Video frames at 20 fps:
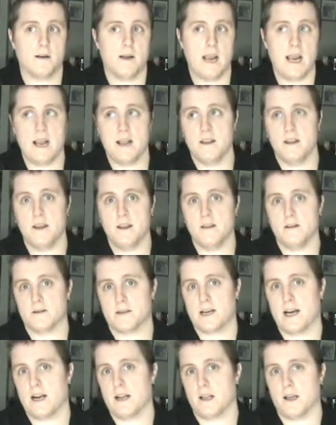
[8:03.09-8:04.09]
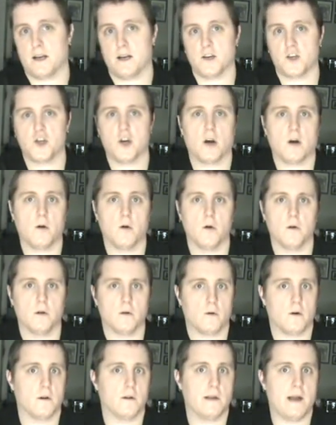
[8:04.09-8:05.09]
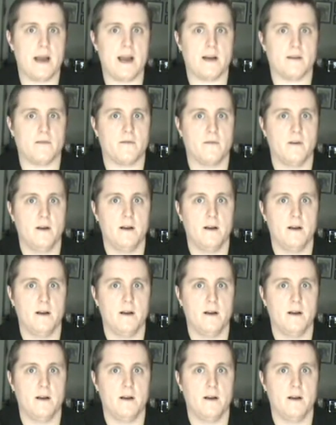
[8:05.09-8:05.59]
and then there's kind of like a chuckle or a laugh